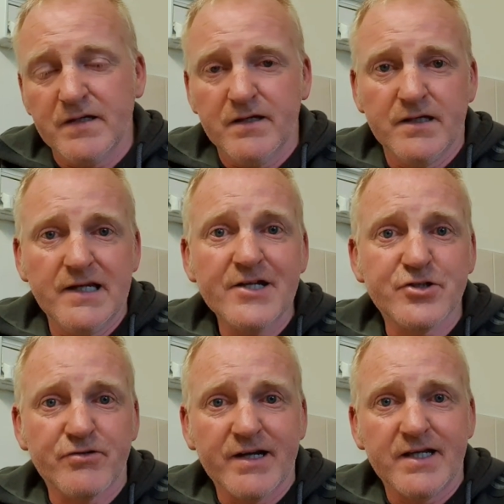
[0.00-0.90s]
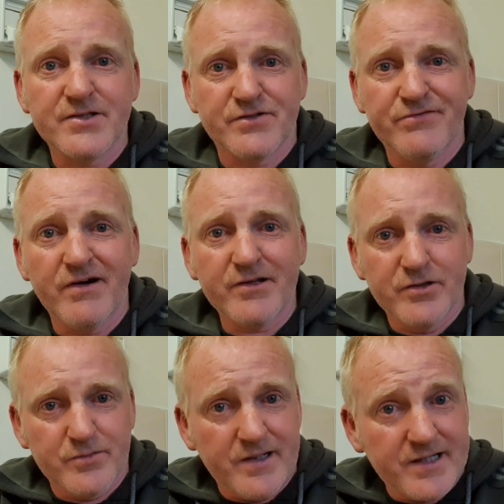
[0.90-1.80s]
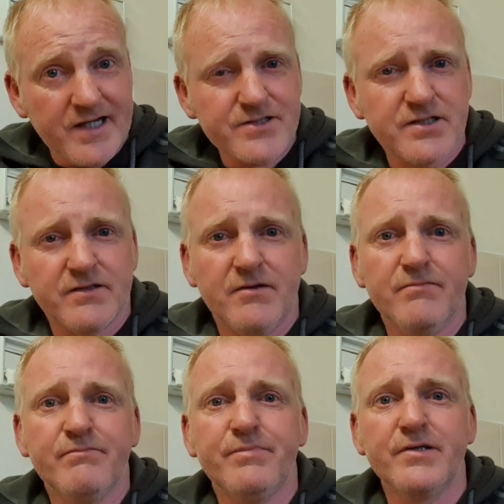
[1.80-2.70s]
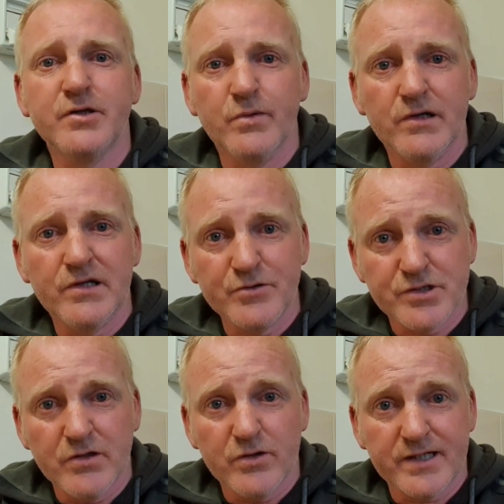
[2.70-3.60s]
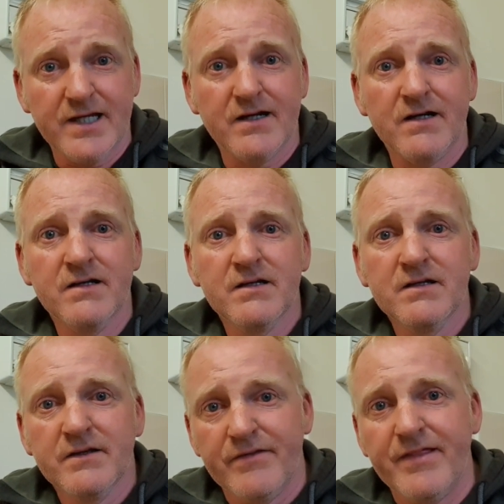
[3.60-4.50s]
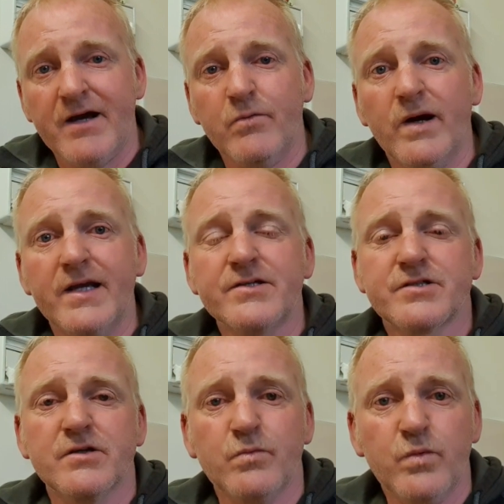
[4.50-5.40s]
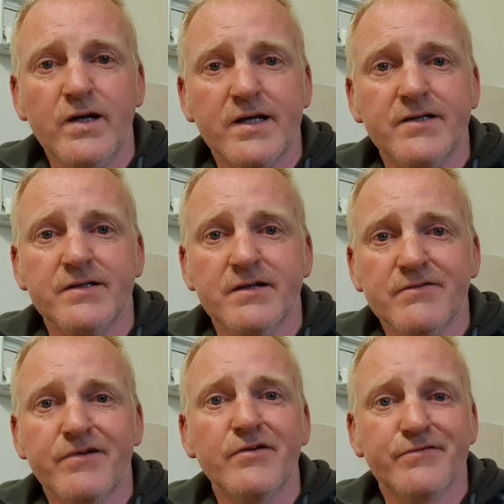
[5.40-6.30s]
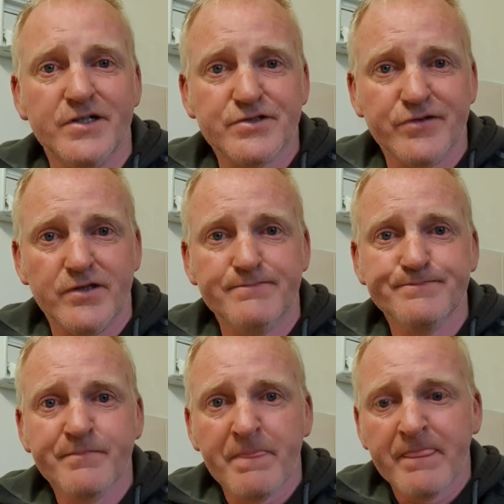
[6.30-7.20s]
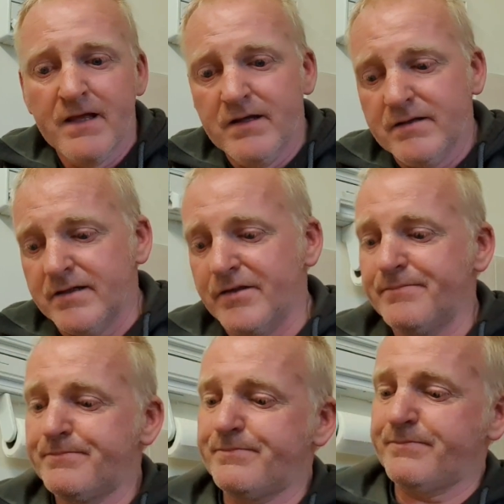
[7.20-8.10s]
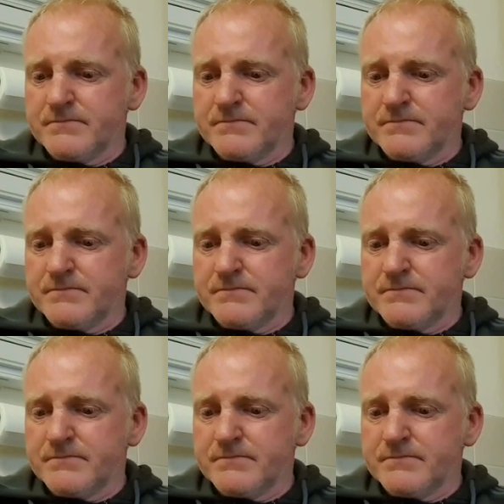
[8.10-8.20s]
Ledgering is a very good way of catching them, but you will lose a lot of gear that way. So we're going to float fish for them.